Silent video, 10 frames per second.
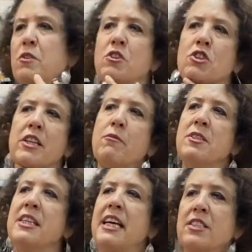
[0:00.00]
usually, well,
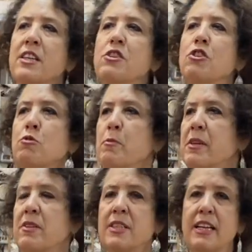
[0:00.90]
see, that's unusual
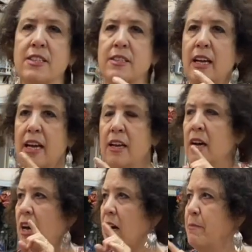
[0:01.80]
because that's
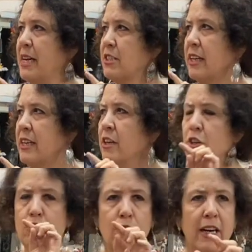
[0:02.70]
I'm actually
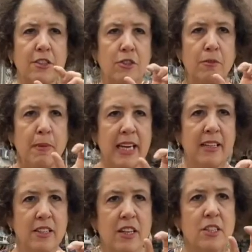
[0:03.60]
trying to make
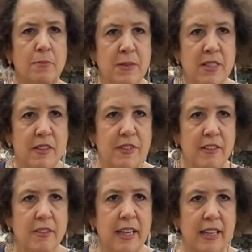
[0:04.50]
it a specific
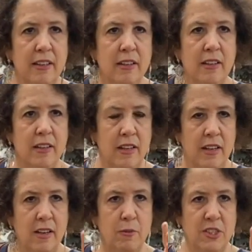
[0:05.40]
thing,
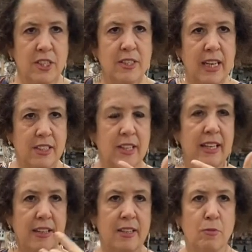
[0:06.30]
which is actually
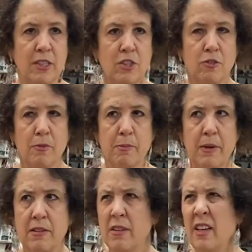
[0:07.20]
these witches from
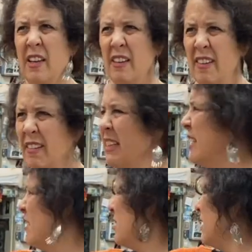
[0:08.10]
Macbeth. Nothing
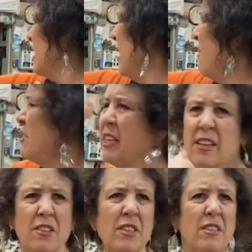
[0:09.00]
else. Everything
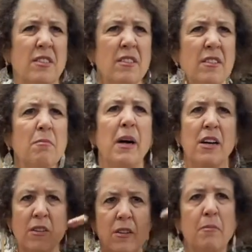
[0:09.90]
else is my
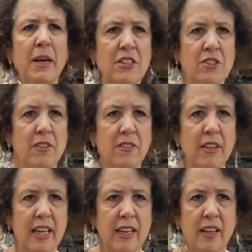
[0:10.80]
own imagined
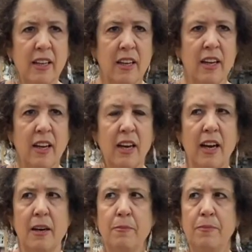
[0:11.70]
thing. Yeah,
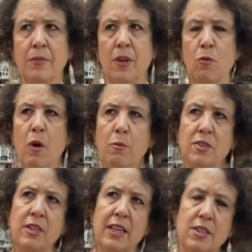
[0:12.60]
um, yeah. What was
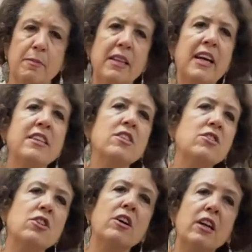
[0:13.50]
nice about that is it's
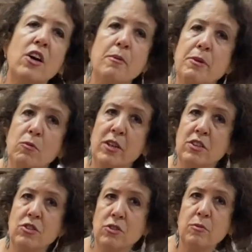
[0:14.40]
totally open what you
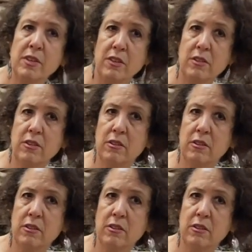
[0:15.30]
do with it,